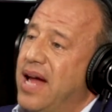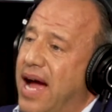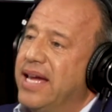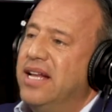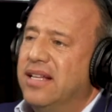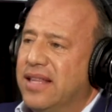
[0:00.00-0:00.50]

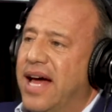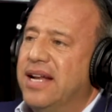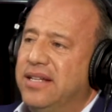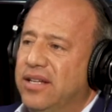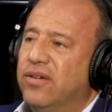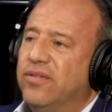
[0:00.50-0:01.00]
I get a lot
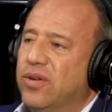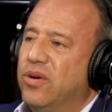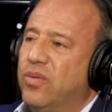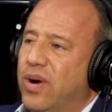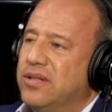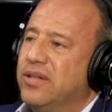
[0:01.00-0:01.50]
of deal flow
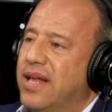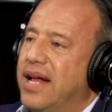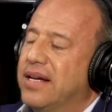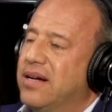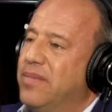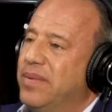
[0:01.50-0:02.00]
and watch a
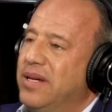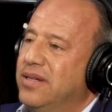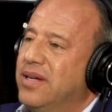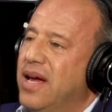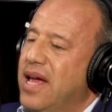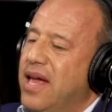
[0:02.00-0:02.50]
lot of companies.